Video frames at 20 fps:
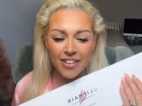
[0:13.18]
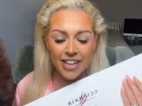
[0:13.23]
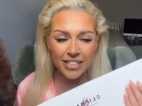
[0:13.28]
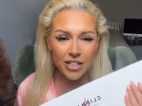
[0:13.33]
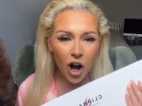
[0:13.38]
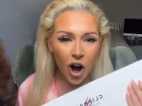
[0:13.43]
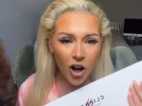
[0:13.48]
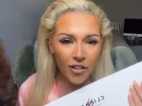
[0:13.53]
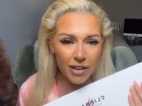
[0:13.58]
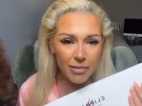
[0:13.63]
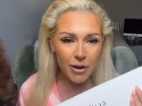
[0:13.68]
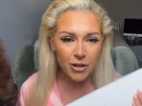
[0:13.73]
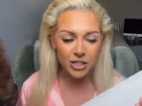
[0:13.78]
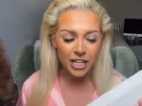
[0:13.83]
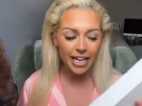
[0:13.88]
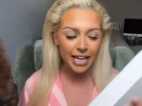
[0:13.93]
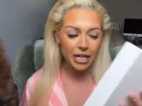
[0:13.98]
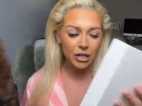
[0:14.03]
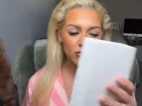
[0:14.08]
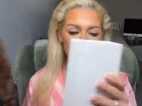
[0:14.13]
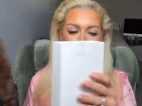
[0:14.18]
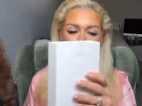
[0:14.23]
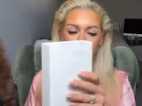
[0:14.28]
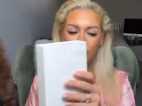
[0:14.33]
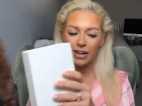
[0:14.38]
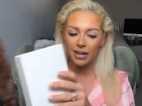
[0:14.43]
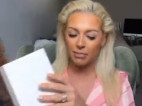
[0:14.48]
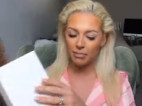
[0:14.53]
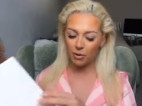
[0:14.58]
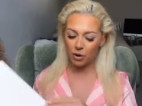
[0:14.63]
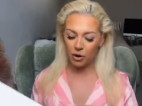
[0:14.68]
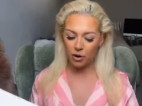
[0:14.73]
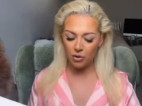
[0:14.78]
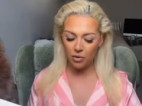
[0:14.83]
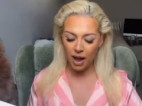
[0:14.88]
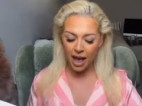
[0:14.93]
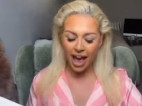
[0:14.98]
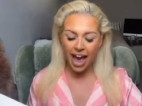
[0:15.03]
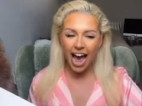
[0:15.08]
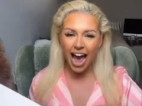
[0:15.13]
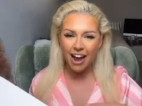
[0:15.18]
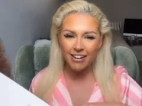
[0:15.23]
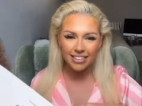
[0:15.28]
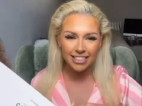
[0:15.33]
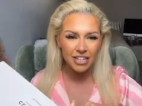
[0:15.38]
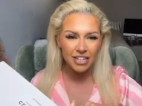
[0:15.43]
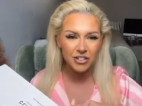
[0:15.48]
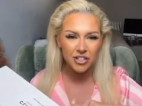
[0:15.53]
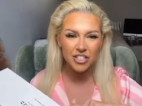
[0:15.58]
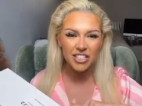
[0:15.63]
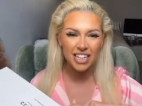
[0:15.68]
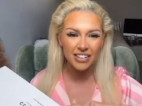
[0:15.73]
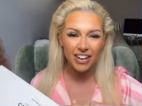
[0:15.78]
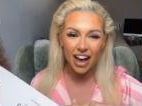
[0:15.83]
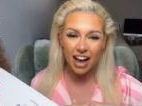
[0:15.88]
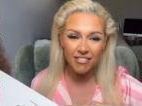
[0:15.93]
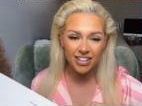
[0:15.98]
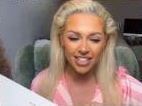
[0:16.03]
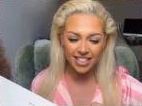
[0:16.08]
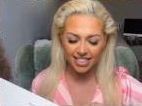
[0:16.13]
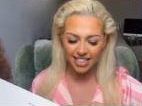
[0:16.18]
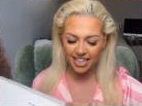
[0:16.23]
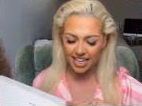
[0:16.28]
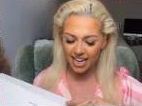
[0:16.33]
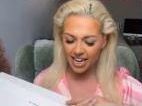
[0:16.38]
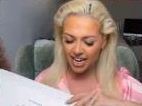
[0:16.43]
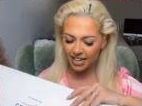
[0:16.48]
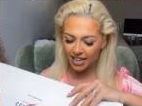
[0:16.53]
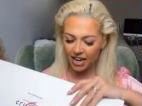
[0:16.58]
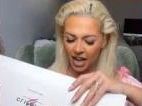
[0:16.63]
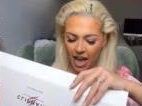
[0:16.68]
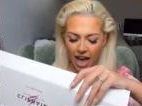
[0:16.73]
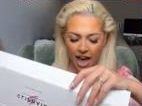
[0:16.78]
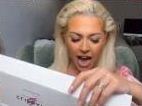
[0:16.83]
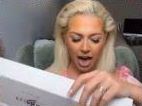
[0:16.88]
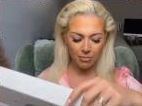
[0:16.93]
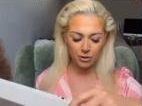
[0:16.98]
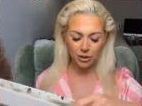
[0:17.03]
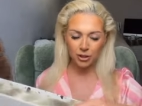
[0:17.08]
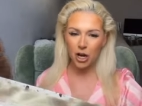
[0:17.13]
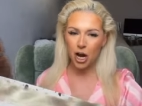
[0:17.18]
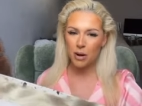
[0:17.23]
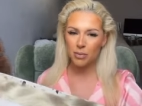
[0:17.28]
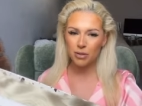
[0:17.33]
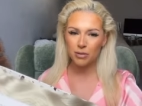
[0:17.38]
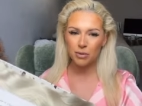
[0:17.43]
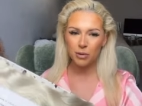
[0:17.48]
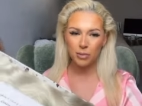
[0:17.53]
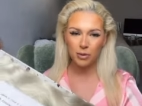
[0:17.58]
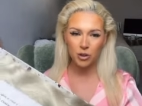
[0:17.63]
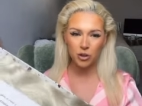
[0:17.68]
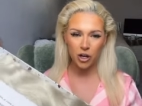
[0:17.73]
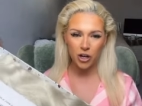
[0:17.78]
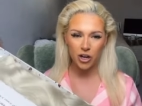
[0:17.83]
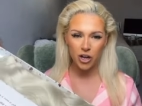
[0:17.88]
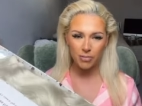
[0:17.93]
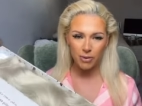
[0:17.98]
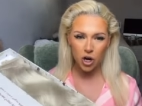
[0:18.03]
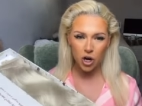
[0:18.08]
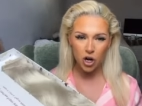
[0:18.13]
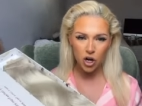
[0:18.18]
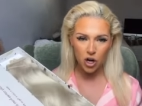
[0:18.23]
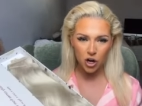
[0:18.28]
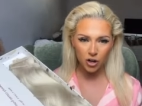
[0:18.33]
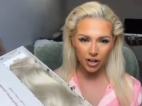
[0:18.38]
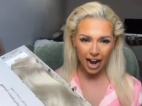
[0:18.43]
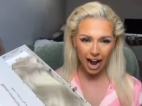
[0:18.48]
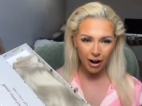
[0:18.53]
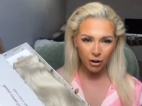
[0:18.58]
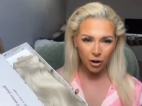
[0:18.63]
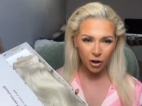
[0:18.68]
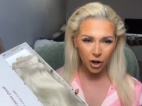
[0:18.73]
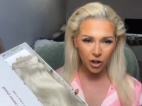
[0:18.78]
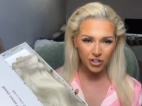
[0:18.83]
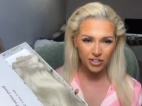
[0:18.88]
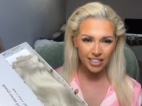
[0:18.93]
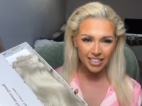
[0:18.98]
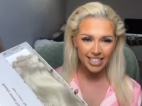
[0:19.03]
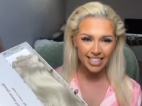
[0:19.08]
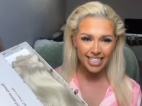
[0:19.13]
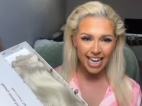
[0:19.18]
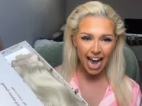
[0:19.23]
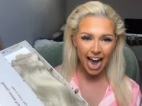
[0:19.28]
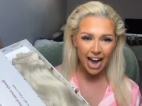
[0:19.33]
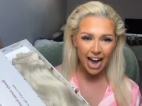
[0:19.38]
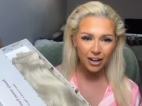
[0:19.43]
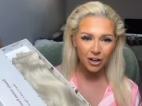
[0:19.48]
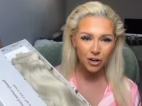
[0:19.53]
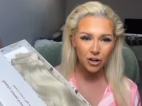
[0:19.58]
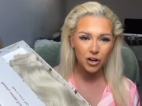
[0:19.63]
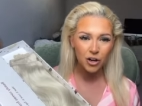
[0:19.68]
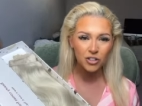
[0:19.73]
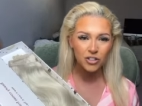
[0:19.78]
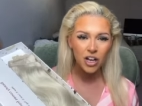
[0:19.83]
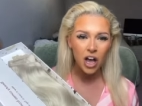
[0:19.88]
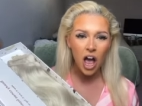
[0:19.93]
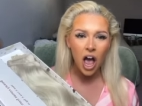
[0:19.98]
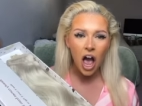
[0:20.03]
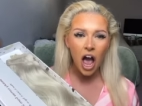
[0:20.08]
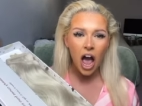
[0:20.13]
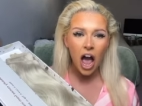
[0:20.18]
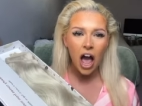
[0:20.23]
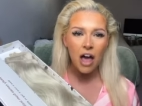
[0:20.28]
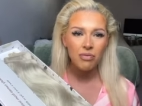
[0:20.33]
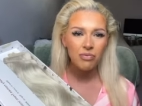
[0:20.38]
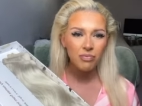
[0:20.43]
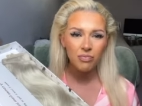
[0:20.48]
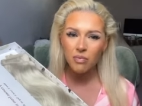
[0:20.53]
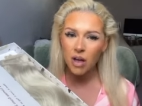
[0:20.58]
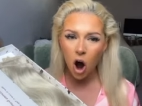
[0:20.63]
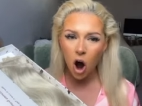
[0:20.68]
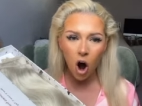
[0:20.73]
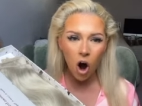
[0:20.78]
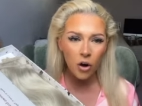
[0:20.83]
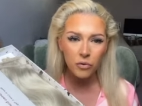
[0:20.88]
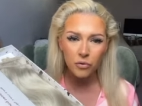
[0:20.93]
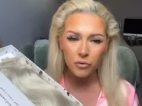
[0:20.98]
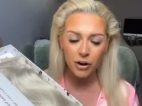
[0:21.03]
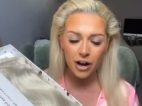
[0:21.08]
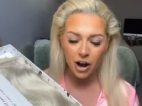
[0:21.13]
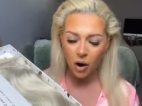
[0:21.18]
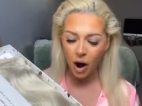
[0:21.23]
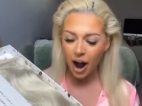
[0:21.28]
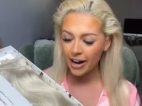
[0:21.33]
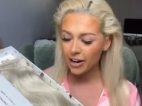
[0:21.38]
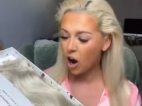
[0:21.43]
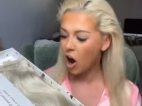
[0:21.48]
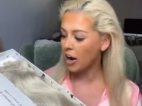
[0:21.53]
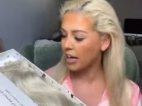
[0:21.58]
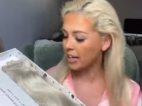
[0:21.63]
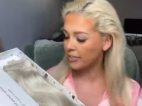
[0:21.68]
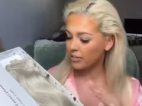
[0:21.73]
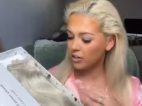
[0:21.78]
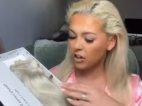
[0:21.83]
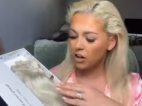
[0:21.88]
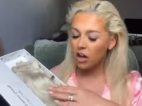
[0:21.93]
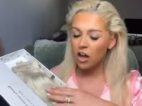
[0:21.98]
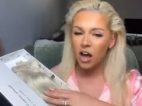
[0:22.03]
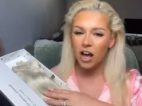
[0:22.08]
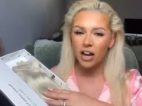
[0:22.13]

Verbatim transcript: These are the most incredible hair extensions I've ever seen. I'm just going to open them up and show you but look how glossy this hair looks. Unreal. I can't even...